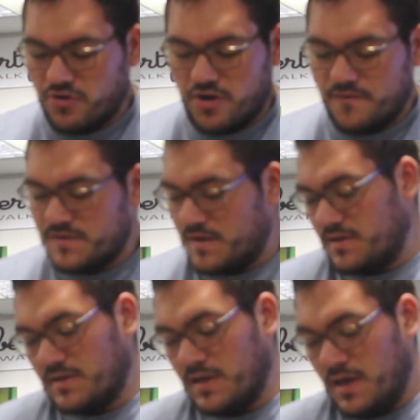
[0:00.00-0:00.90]
grooves,
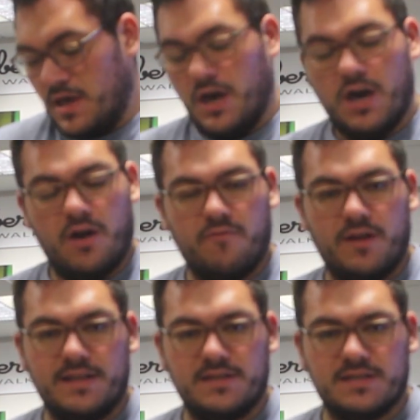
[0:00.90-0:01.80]
and
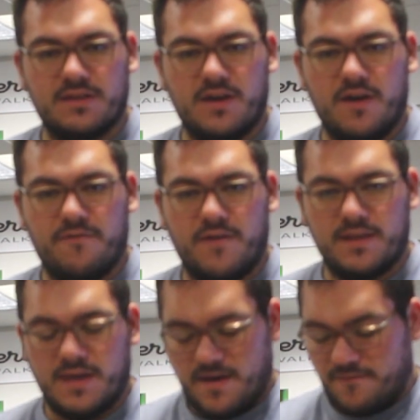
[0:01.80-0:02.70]
really does
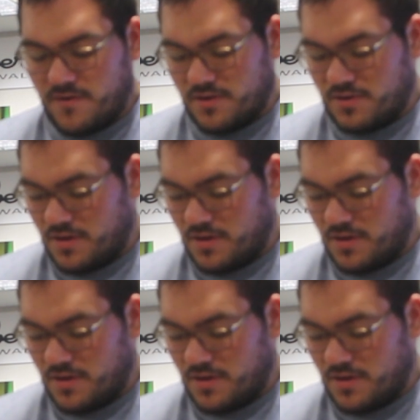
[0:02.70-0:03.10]
affect the airflow,